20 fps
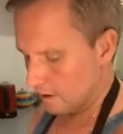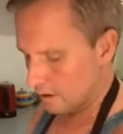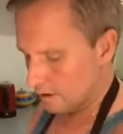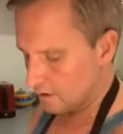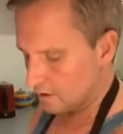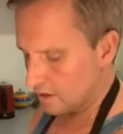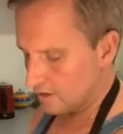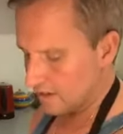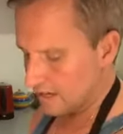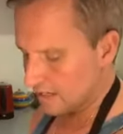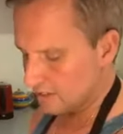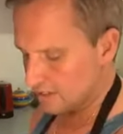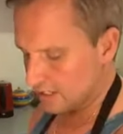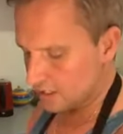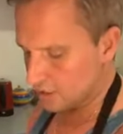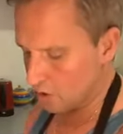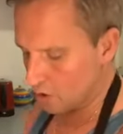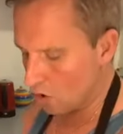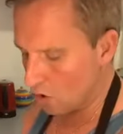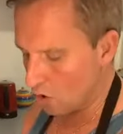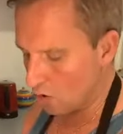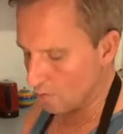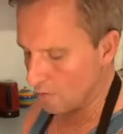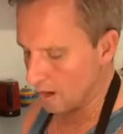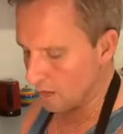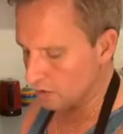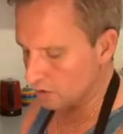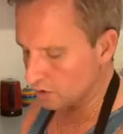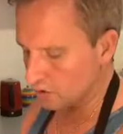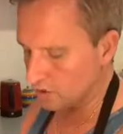So this is
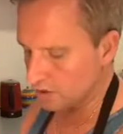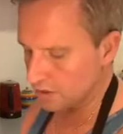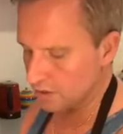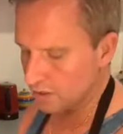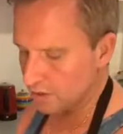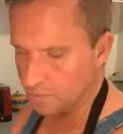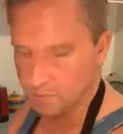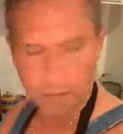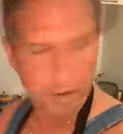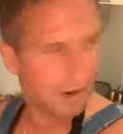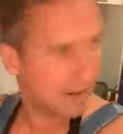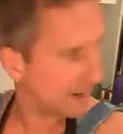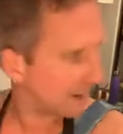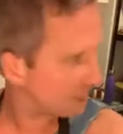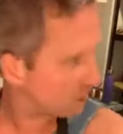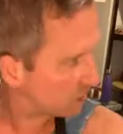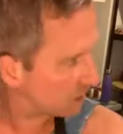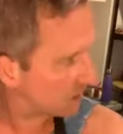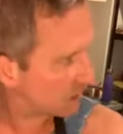almost complete.